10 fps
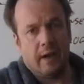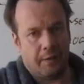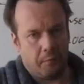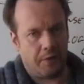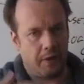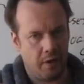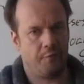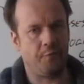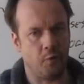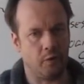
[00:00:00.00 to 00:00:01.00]
And with
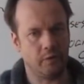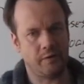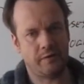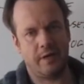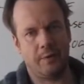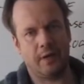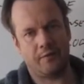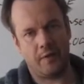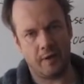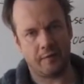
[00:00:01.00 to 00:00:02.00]
enough rules, it will
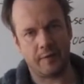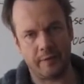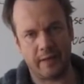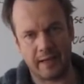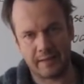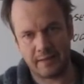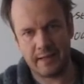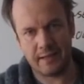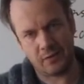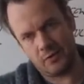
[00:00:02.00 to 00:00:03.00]
have enough
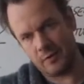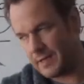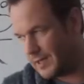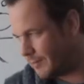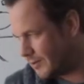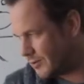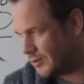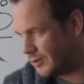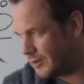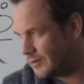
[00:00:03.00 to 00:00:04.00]
complexity to be able
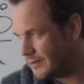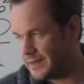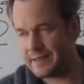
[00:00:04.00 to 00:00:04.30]
to